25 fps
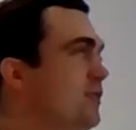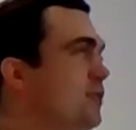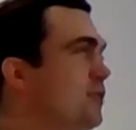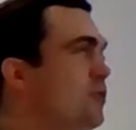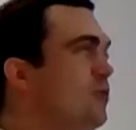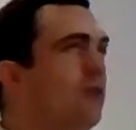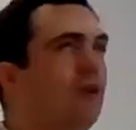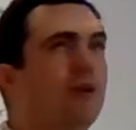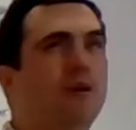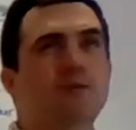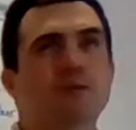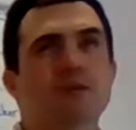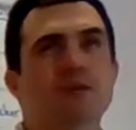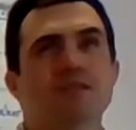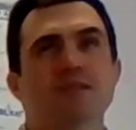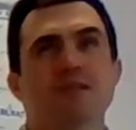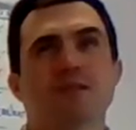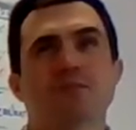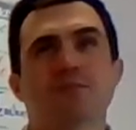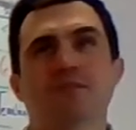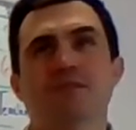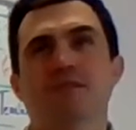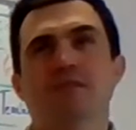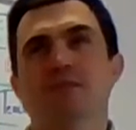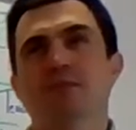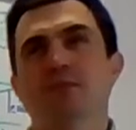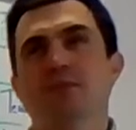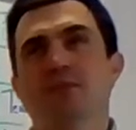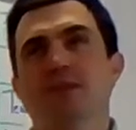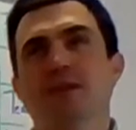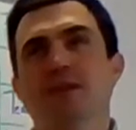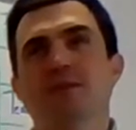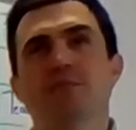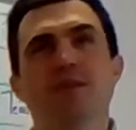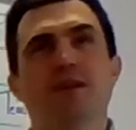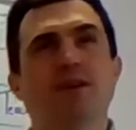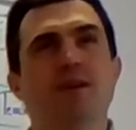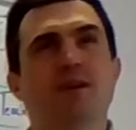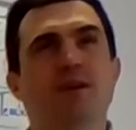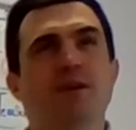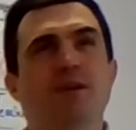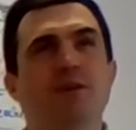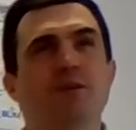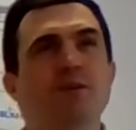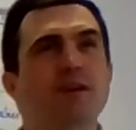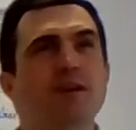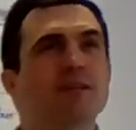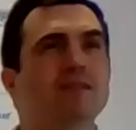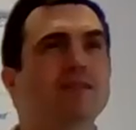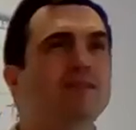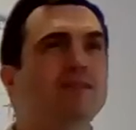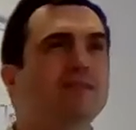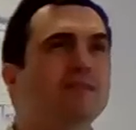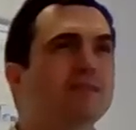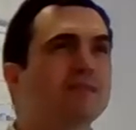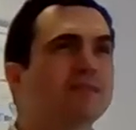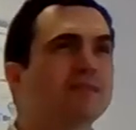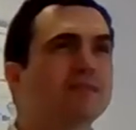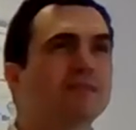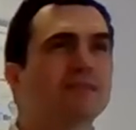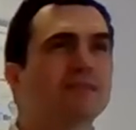Who always comes to school? Anybody always?